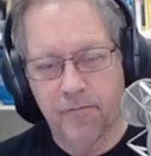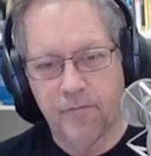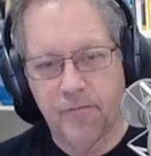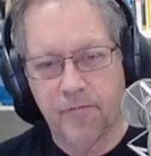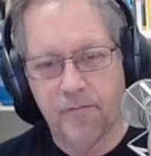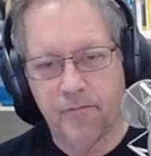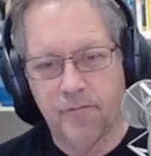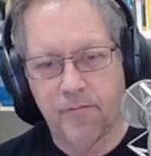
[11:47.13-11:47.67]

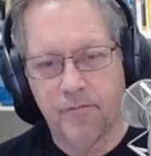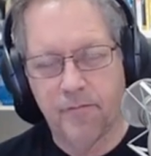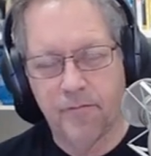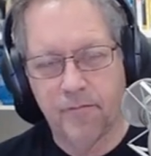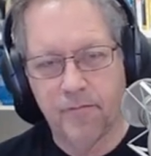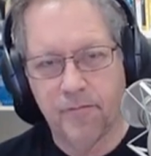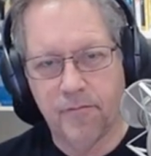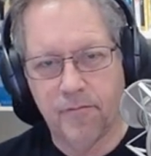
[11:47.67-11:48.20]

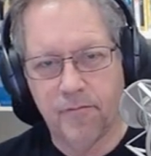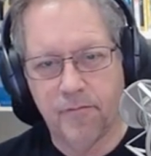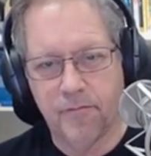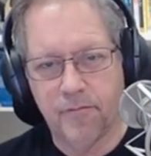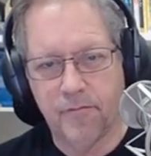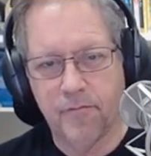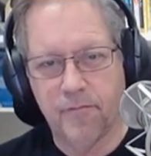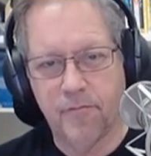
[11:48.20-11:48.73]

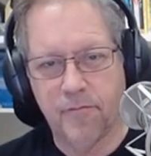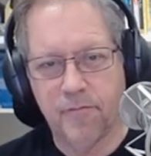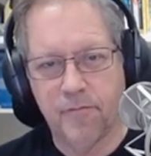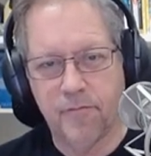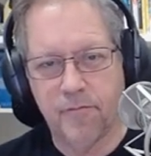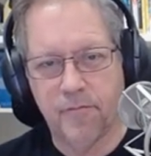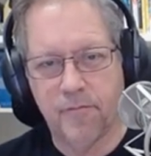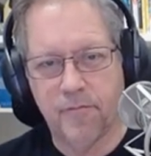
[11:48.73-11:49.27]

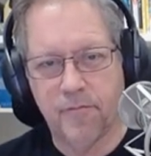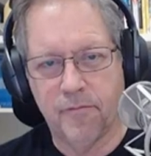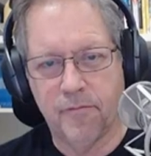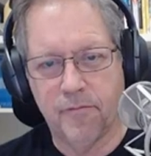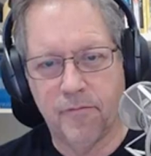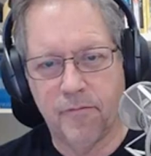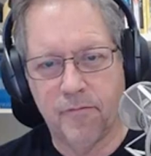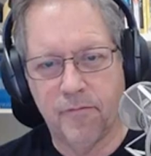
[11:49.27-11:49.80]

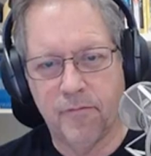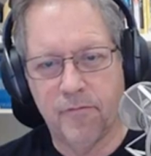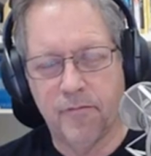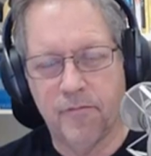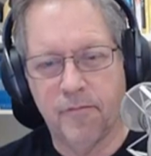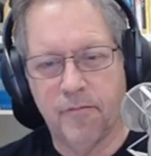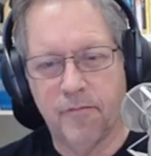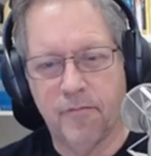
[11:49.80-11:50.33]

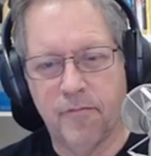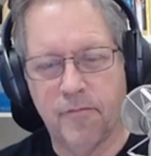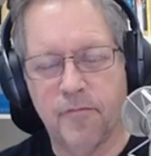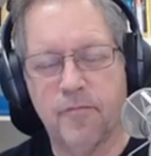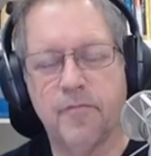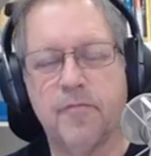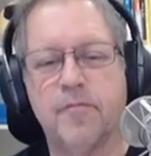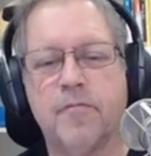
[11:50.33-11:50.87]

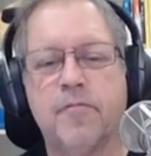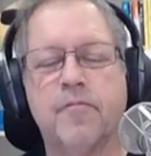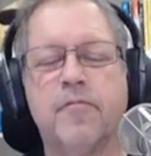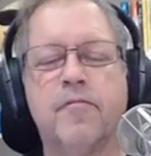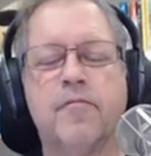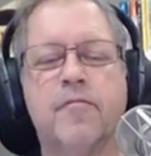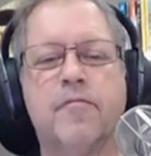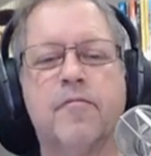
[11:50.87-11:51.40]

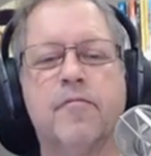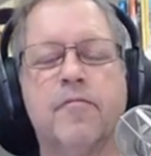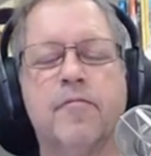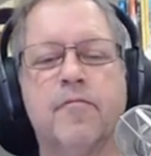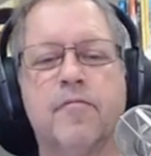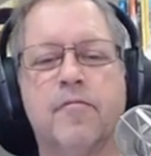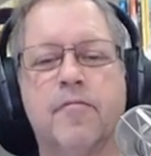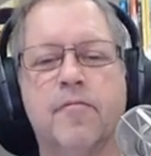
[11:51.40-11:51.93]

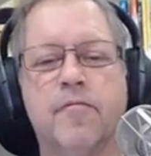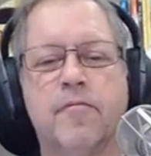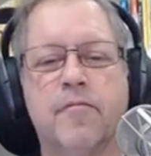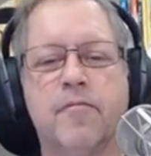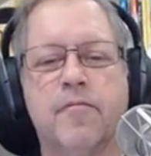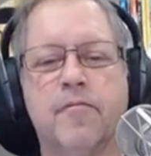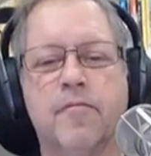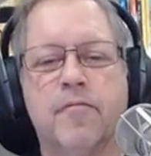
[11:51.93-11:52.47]

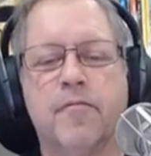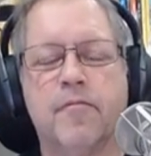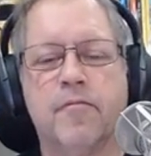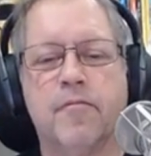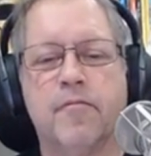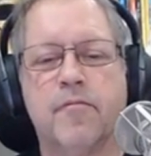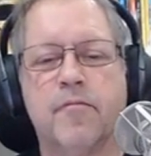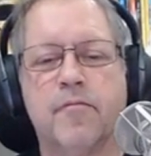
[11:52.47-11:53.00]

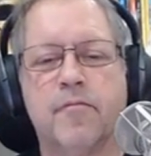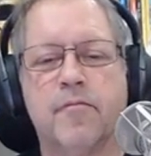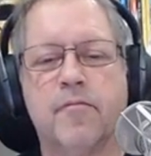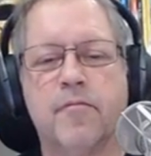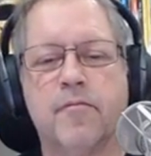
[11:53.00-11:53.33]
The person shown says nothing.